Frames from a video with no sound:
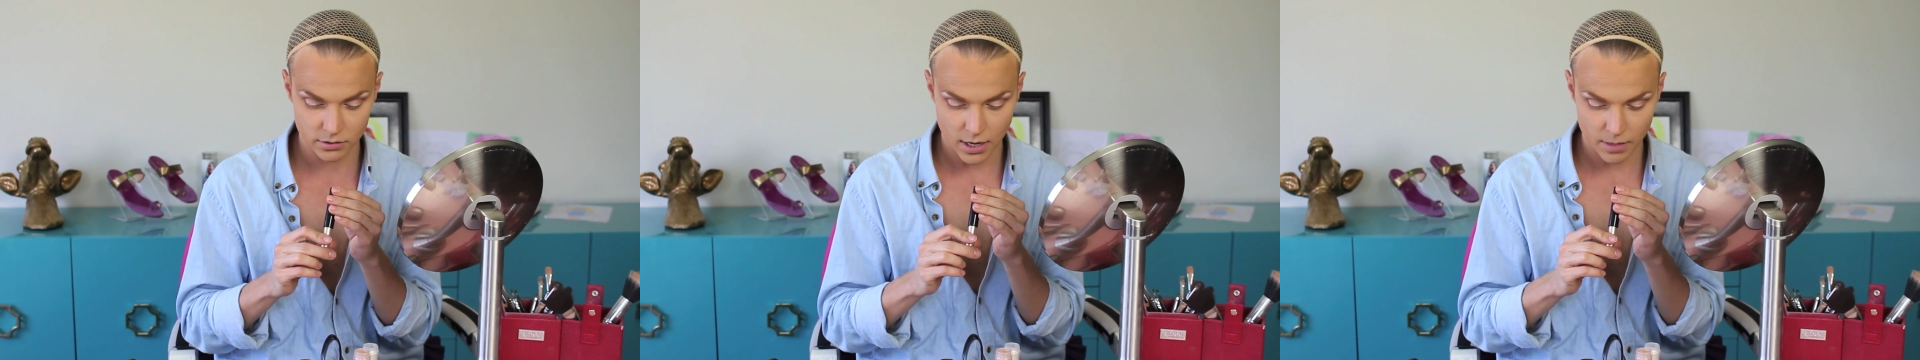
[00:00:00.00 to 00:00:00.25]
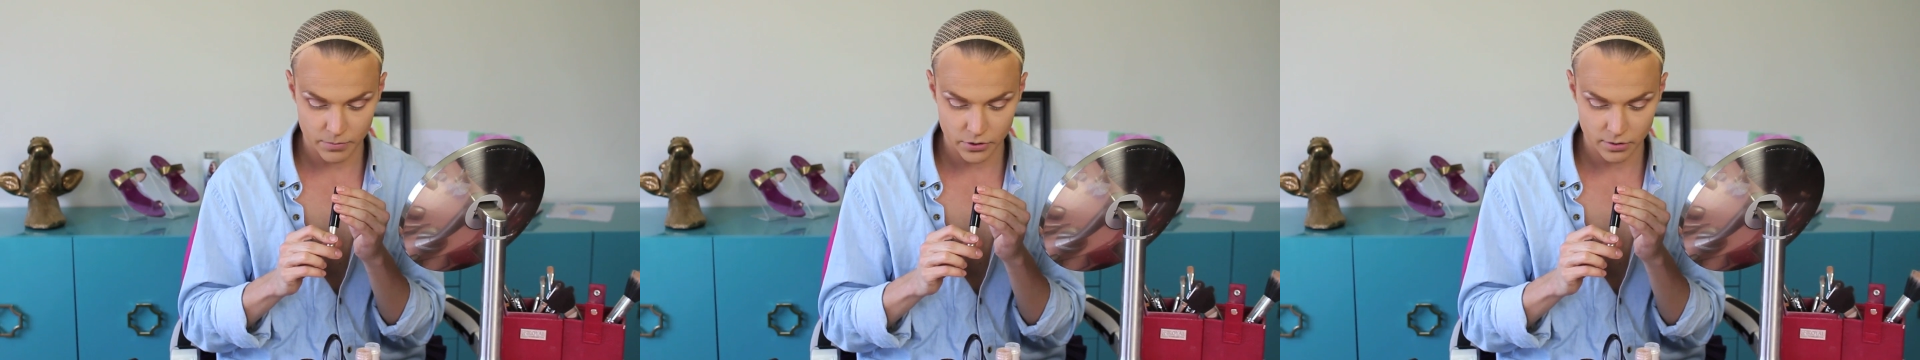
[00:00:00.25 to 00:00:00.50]

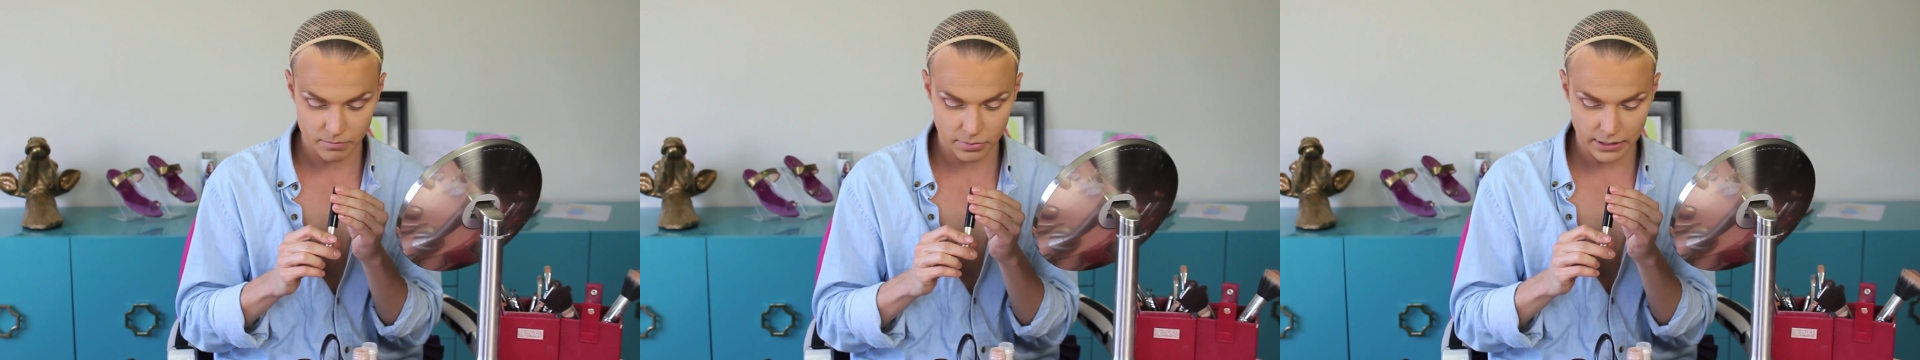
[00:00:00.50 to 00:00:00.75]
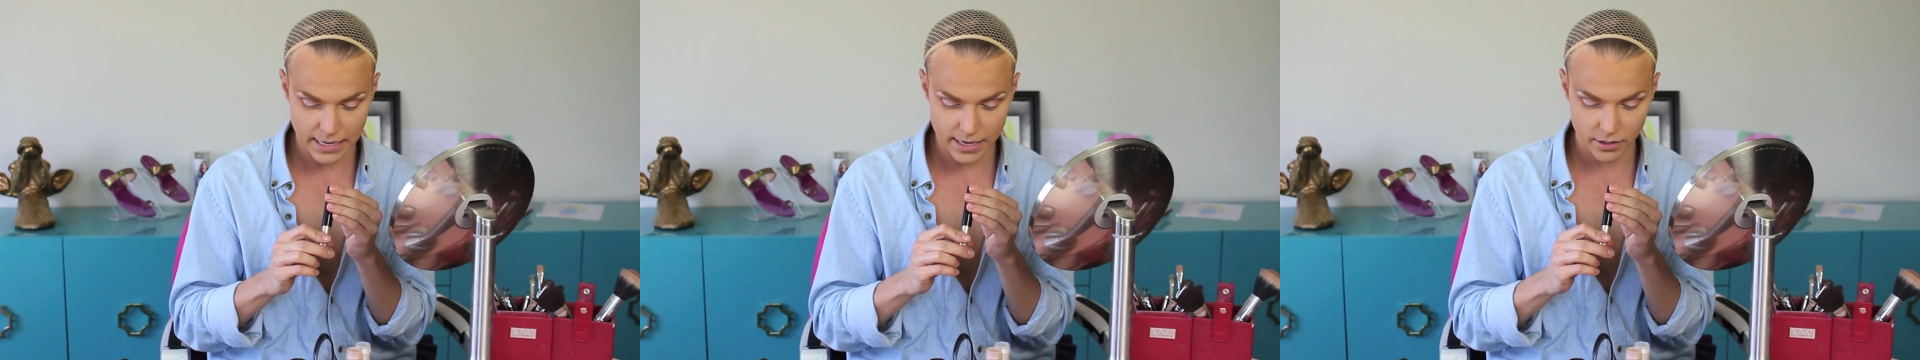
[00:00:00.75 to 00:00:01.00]
Carbon
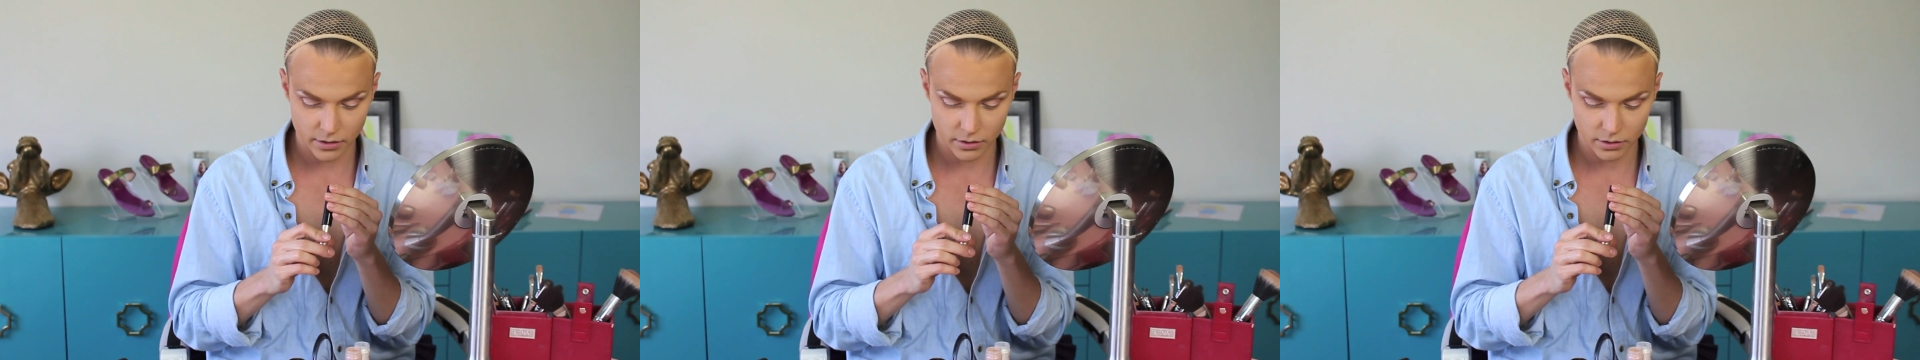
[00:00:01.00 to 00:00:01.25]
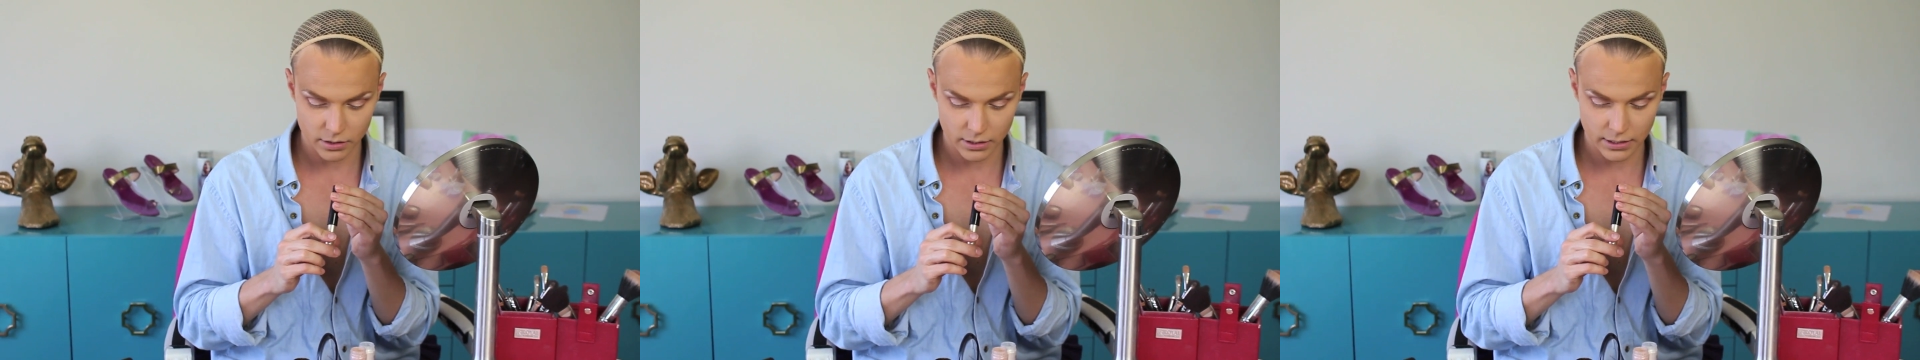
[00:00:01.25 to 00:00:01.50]
Black
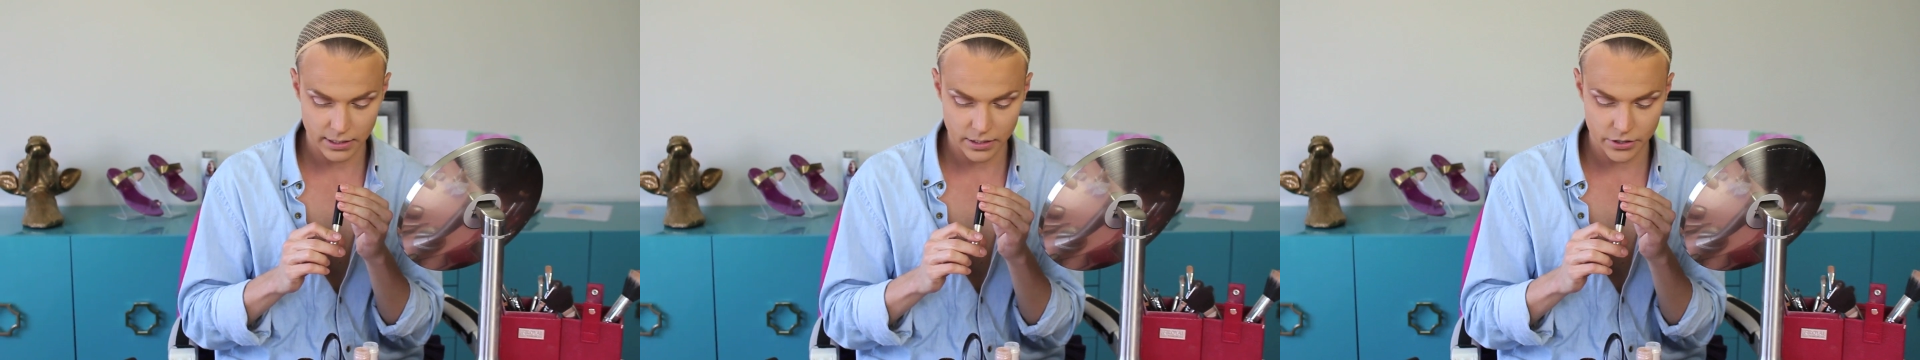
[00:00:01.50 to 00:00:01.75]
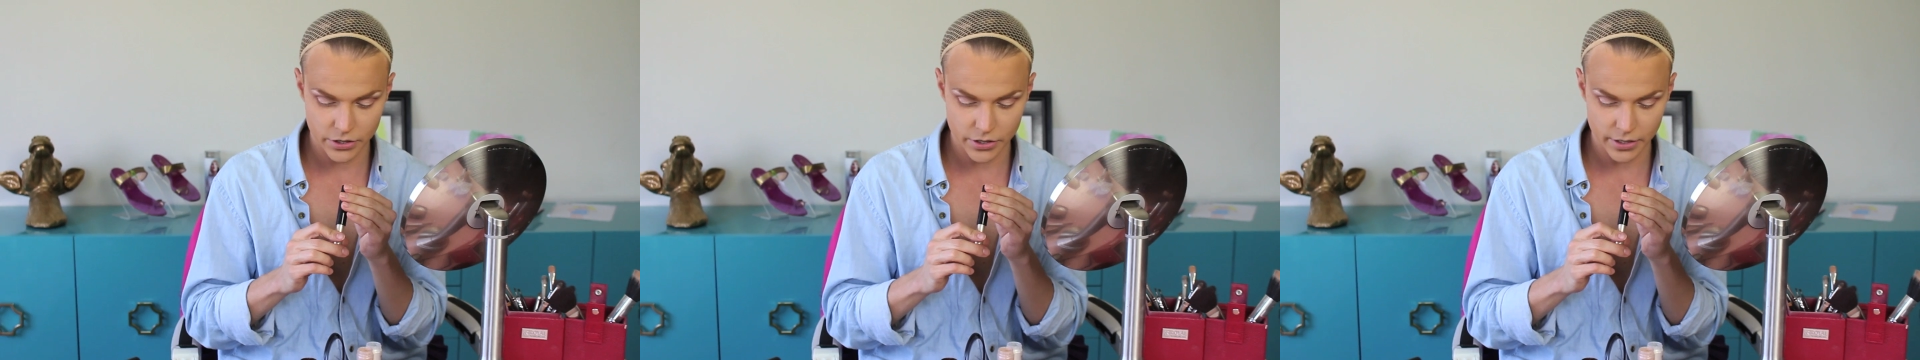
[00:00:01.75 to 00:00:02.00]

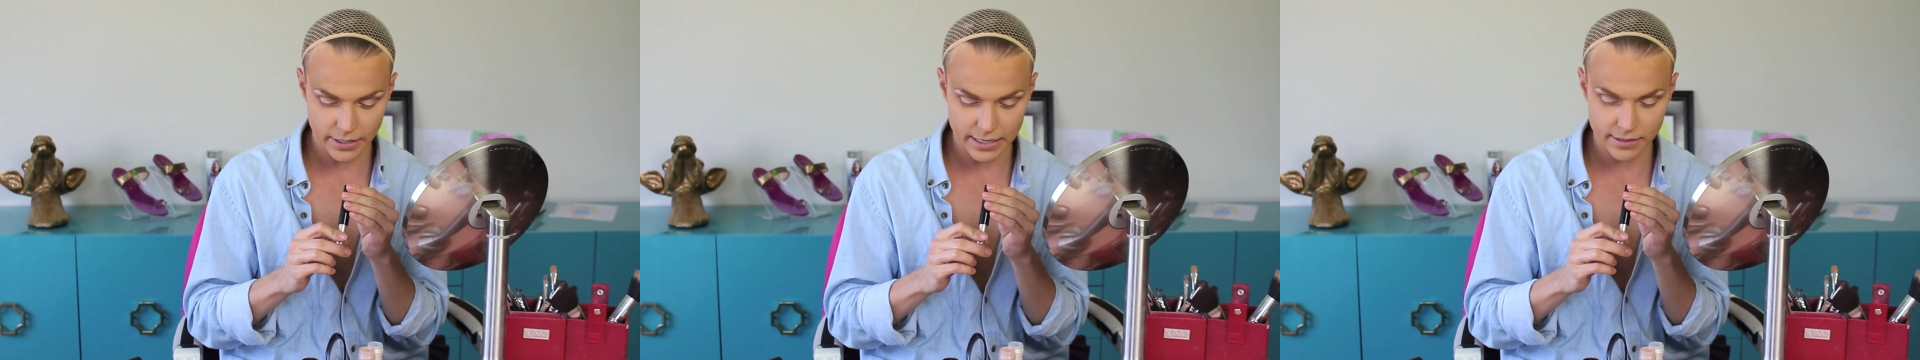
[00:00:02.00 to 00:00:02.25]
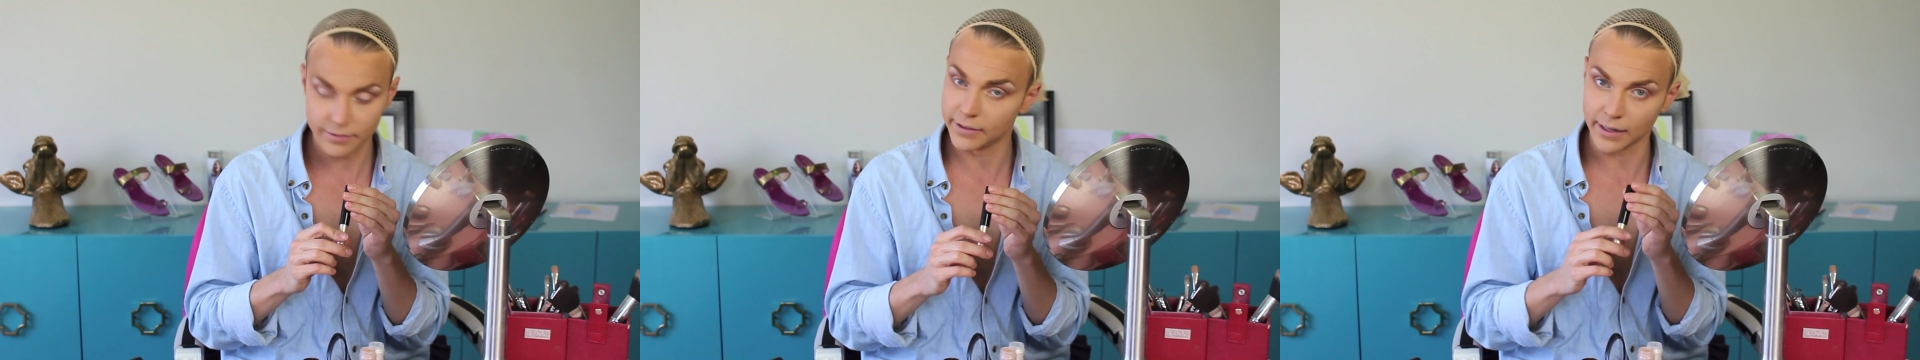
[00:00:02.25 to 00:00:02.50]
Linear
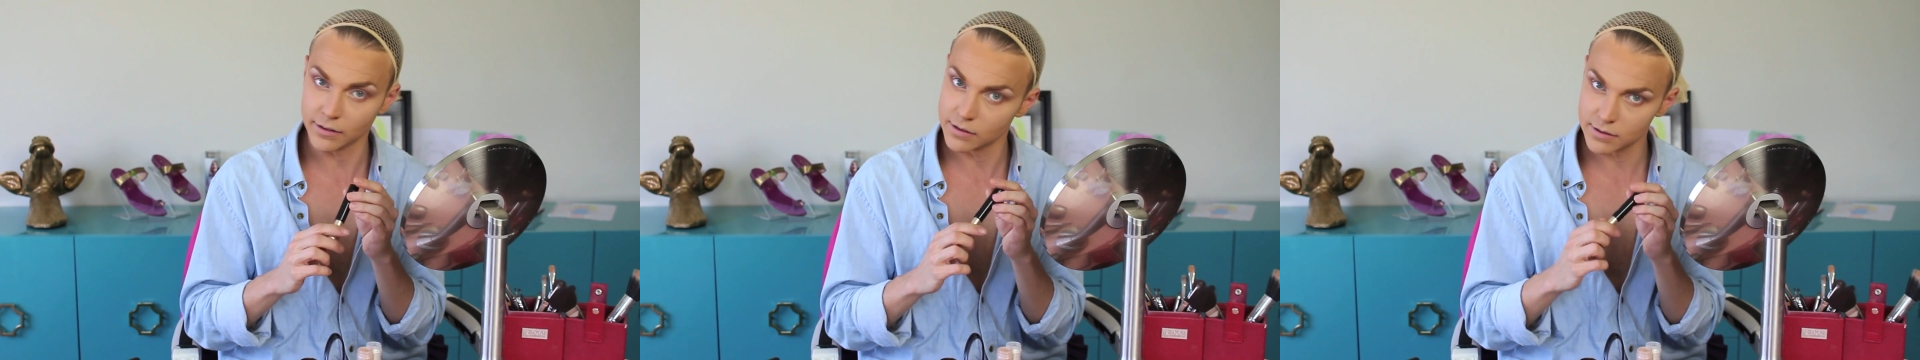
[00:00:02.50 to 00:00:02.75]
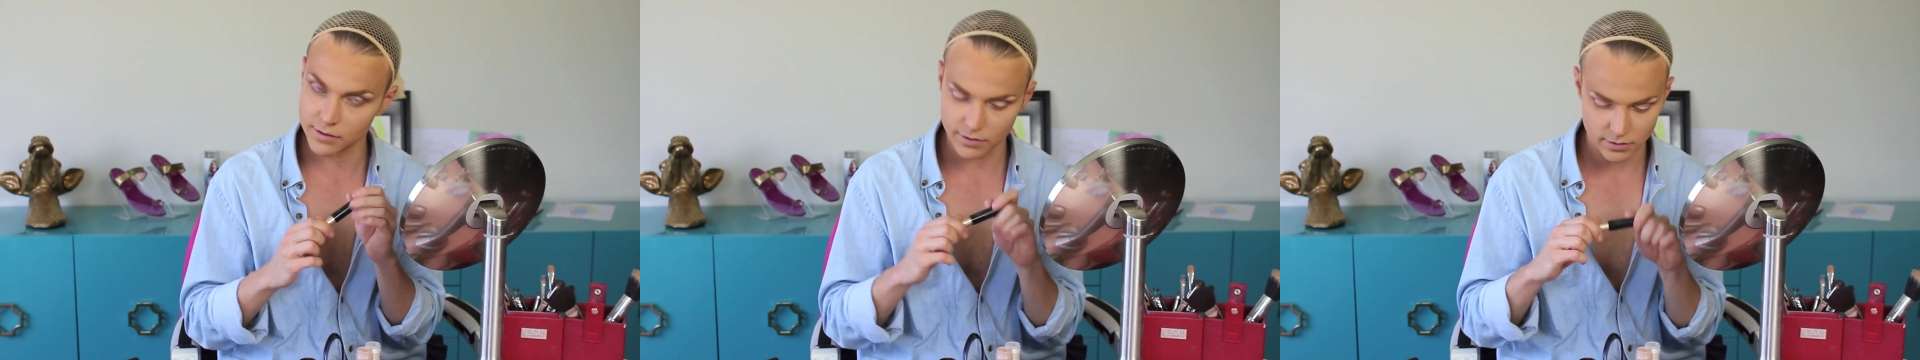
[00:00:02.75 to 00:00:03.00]

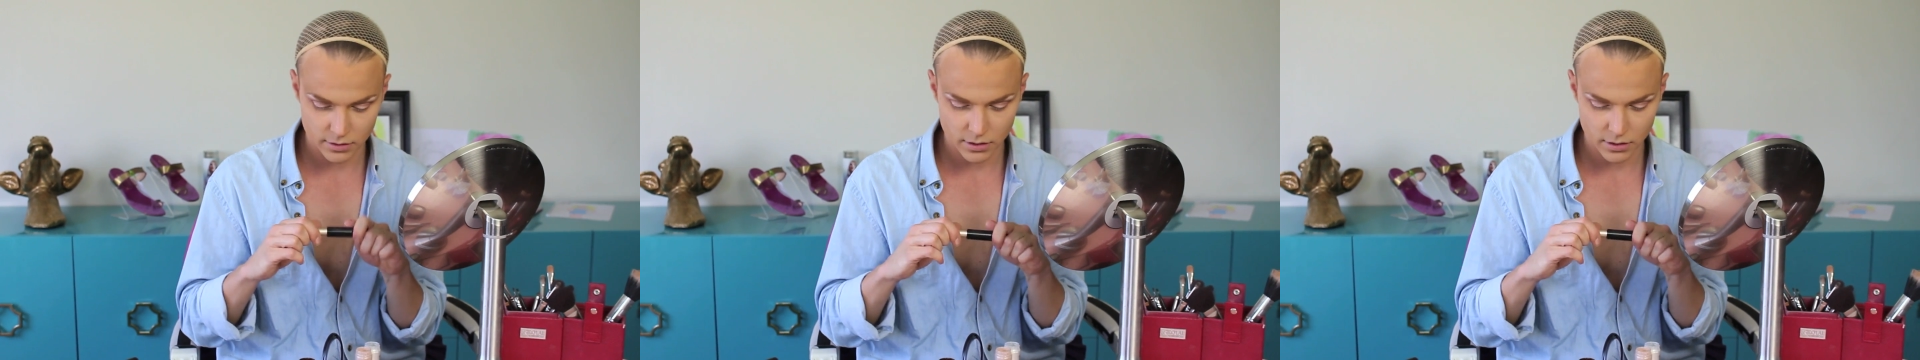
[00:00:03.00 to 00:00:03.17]
Intense.